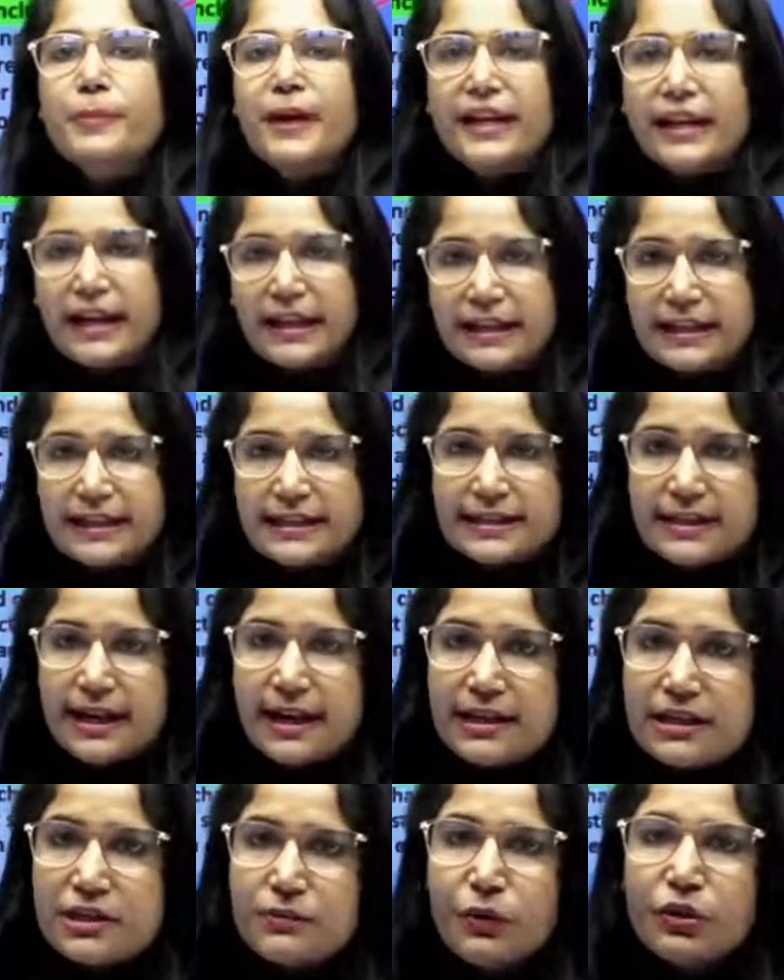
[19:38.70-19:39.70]
make any
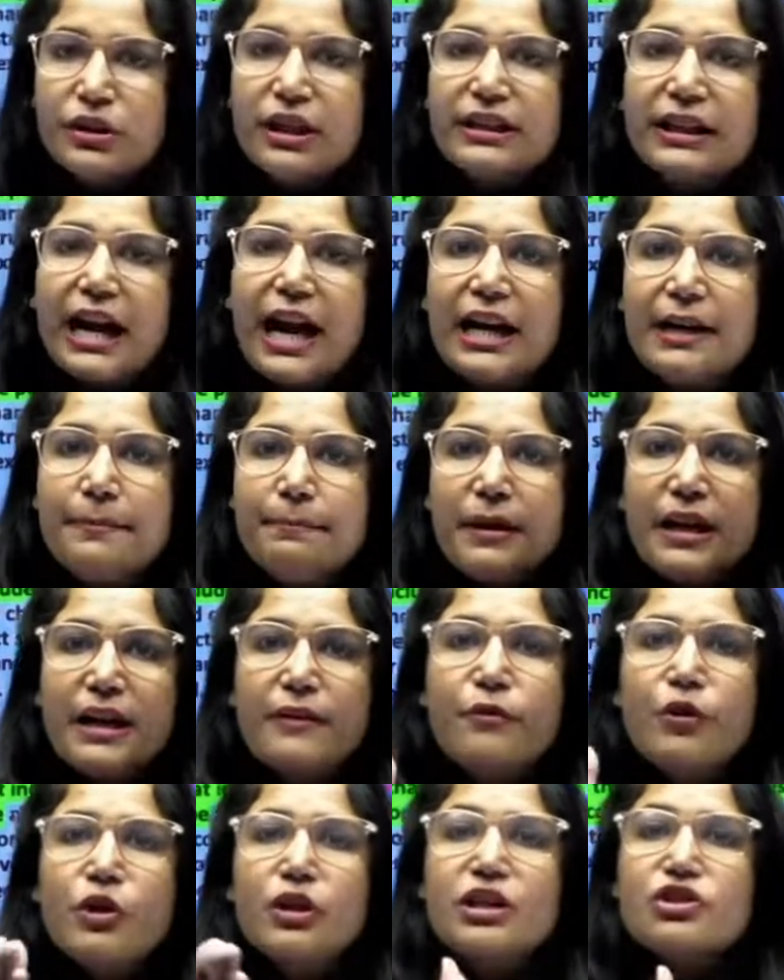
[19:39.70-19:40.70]
sense. For the time being,
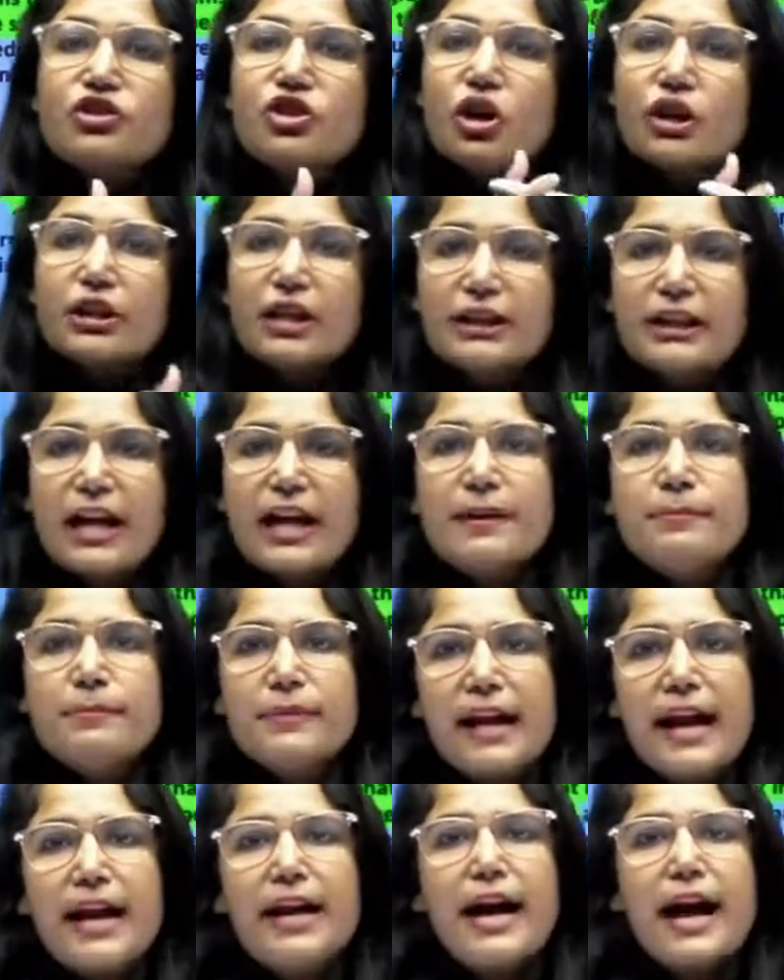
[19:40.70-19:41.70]
for the shorter time
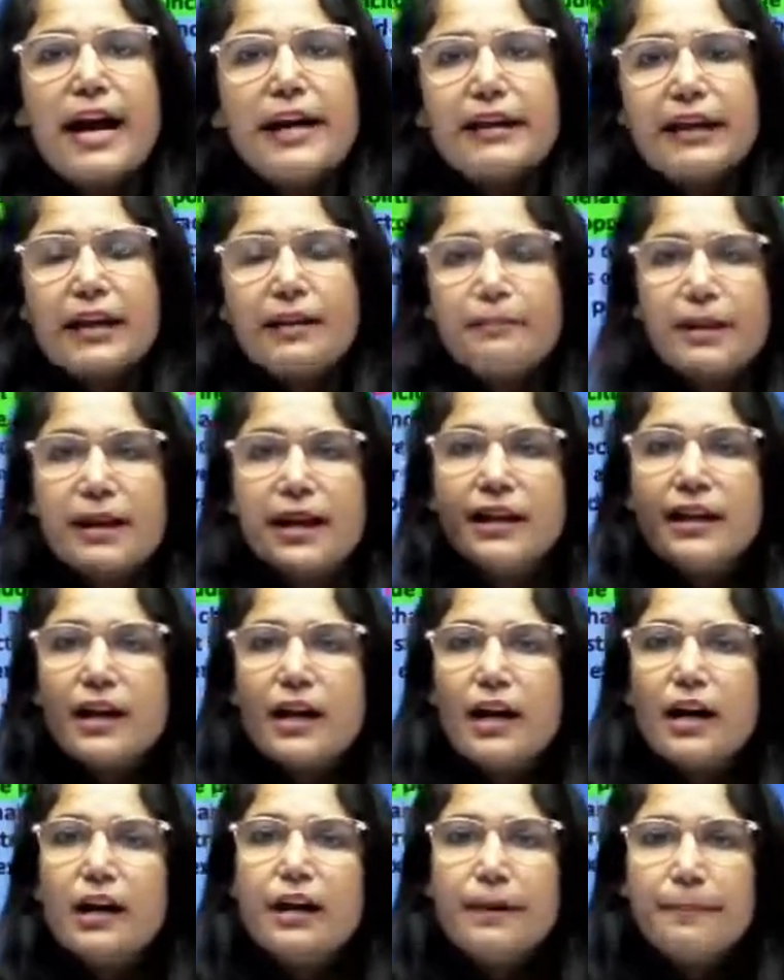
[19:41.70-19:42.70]
lag, I can make
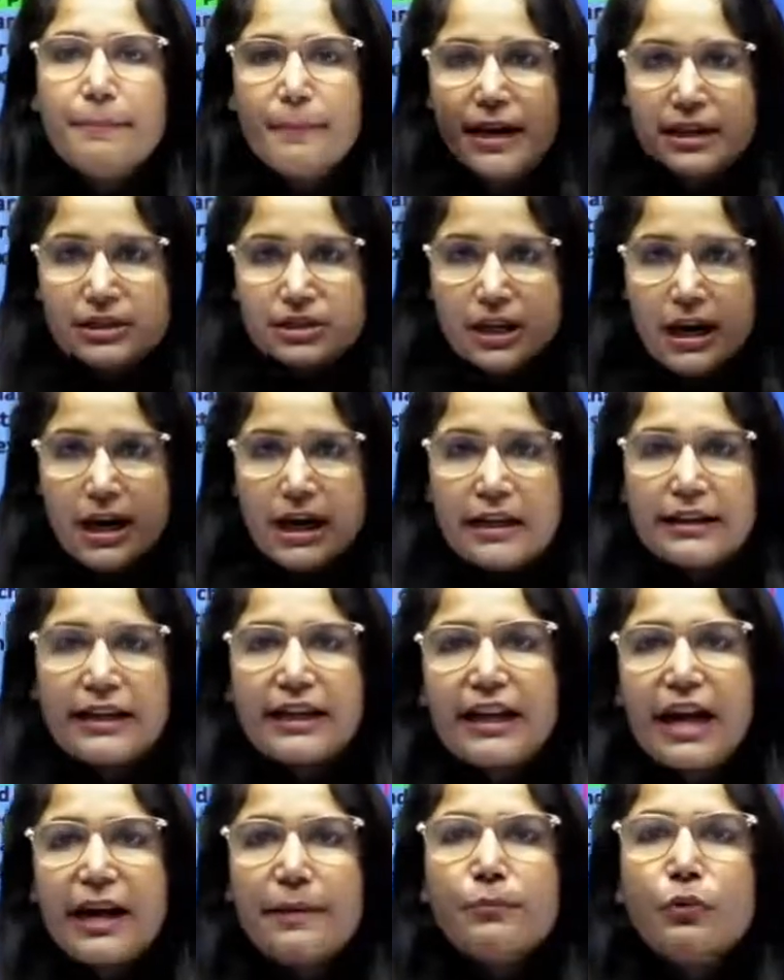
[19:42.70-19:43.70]
a image
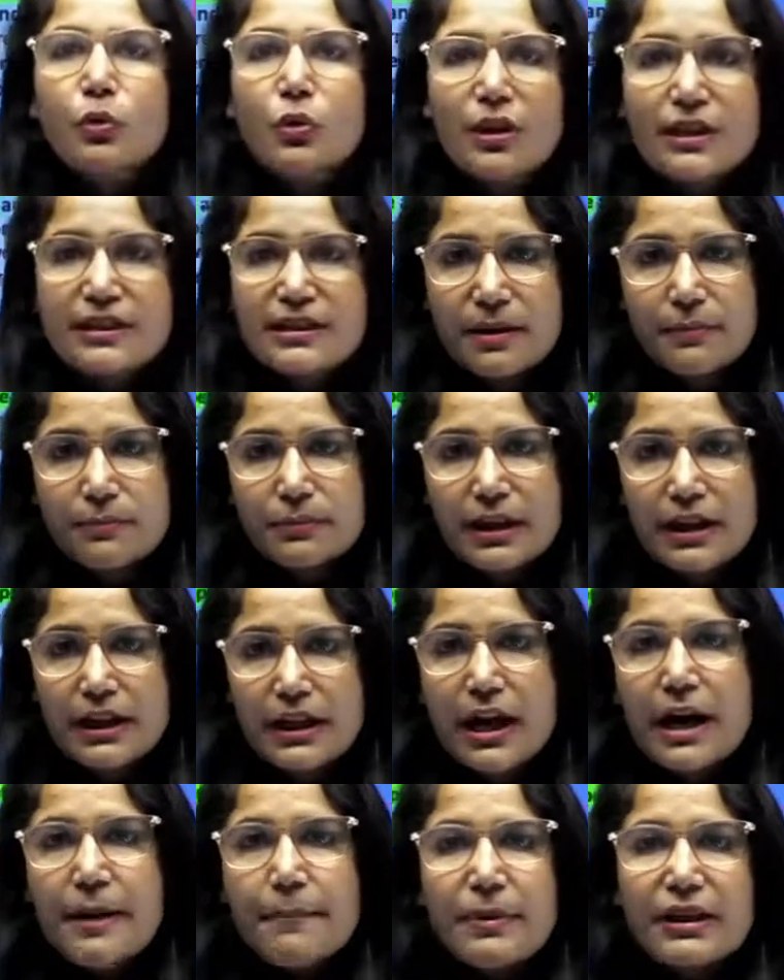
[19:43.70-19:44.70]
that I am doing something,
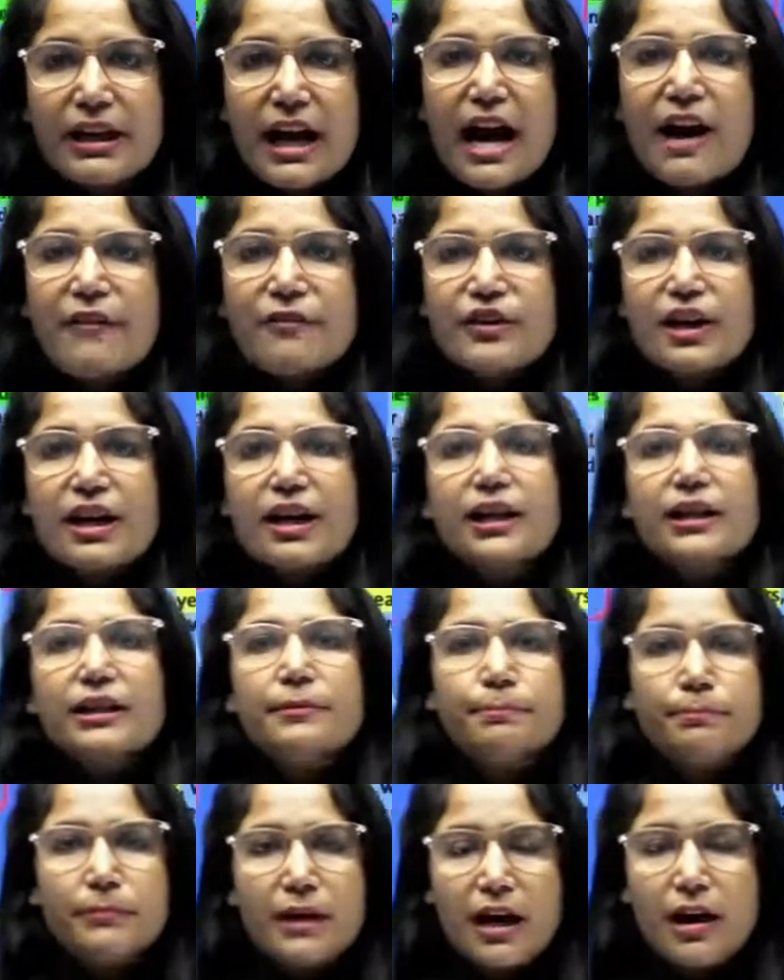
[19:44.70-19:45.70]
but after
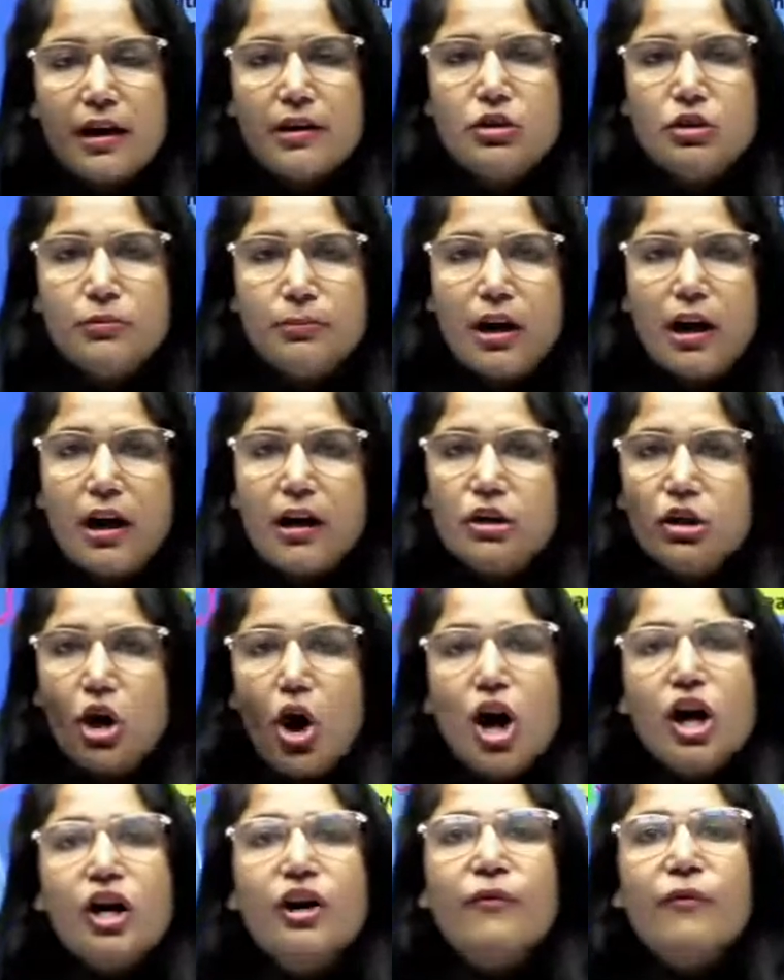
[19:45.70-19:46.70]
a
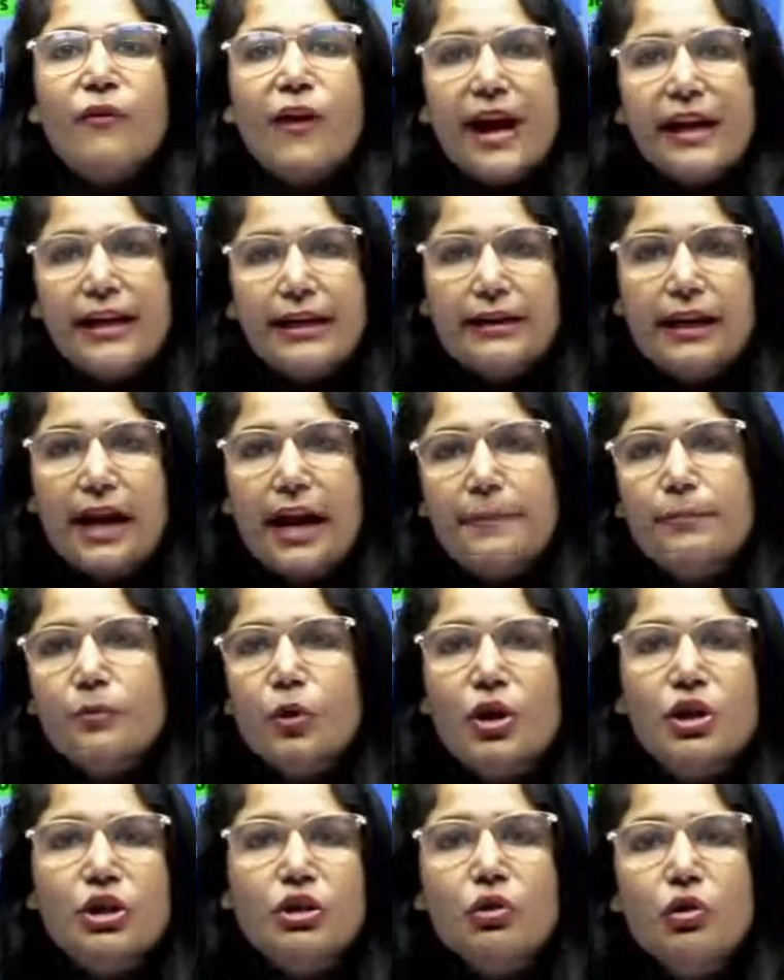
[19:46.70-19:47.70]
long while, I am
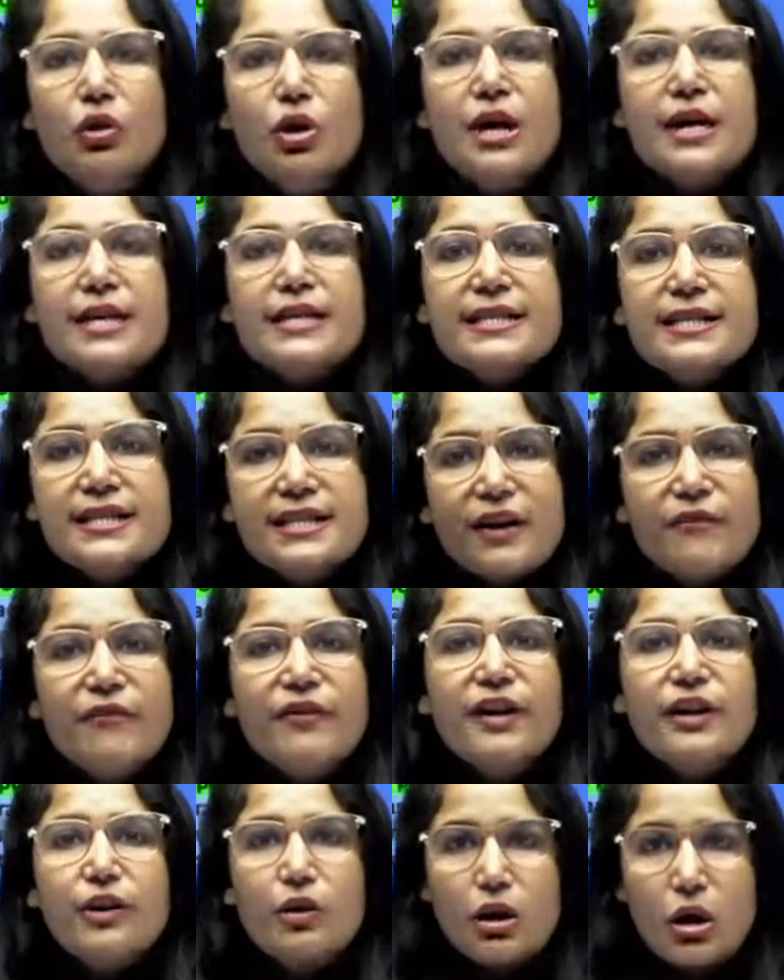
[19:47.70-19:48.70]
going to
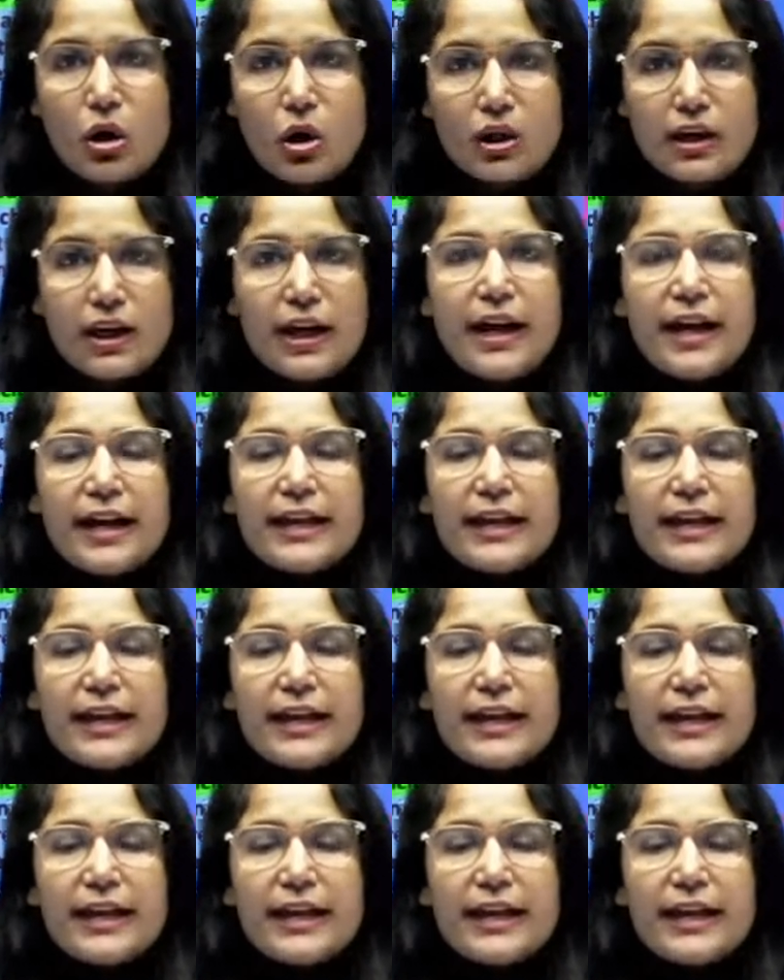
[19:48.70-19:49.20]
suffer a lot.